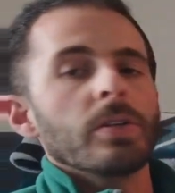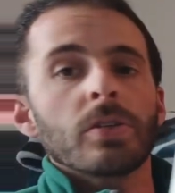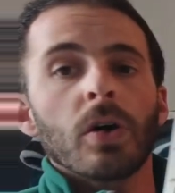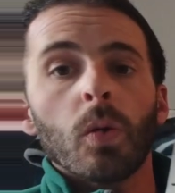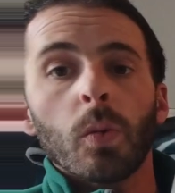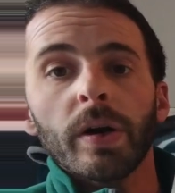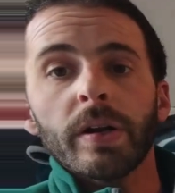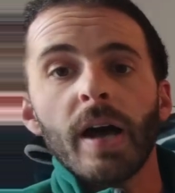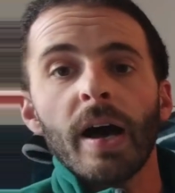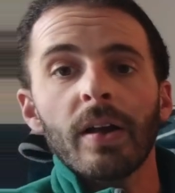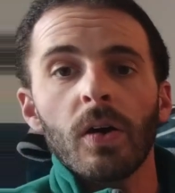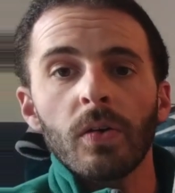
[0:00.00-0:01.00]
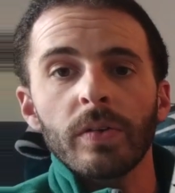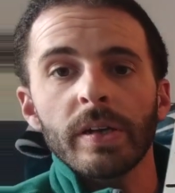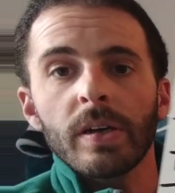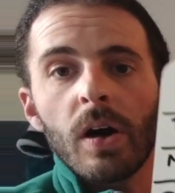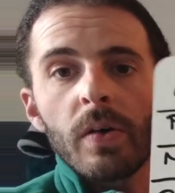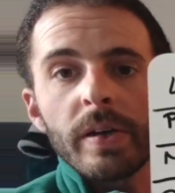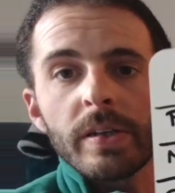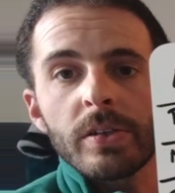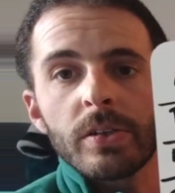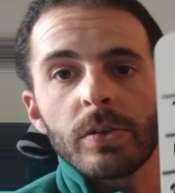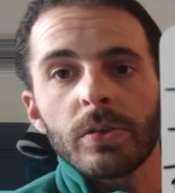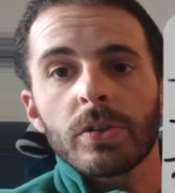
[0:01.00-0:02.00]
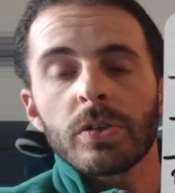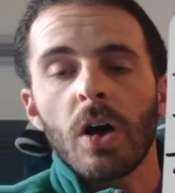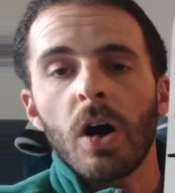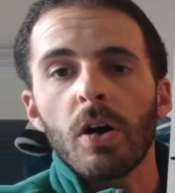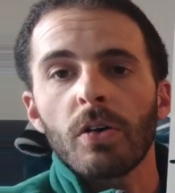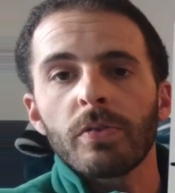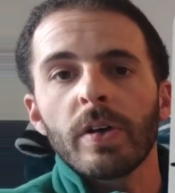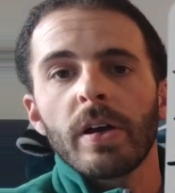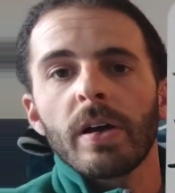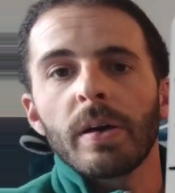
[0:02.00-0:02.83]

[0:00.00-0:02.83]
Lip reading: So we're not only going to solve